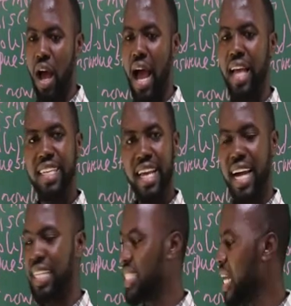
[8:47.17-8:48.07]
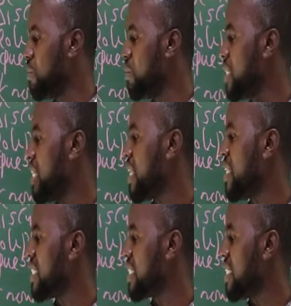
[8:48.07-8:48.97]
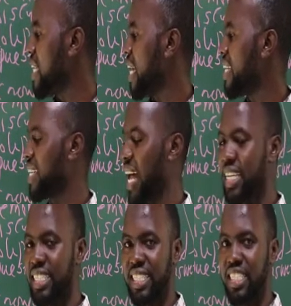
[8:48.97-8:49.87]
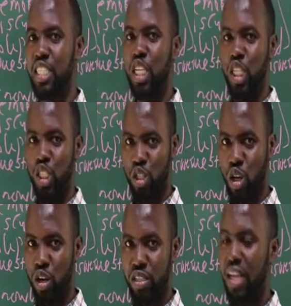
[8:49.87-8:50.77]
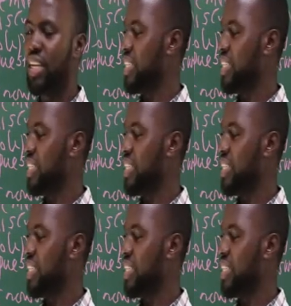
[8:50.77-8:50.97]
and they can tell me that they see a grinding stone.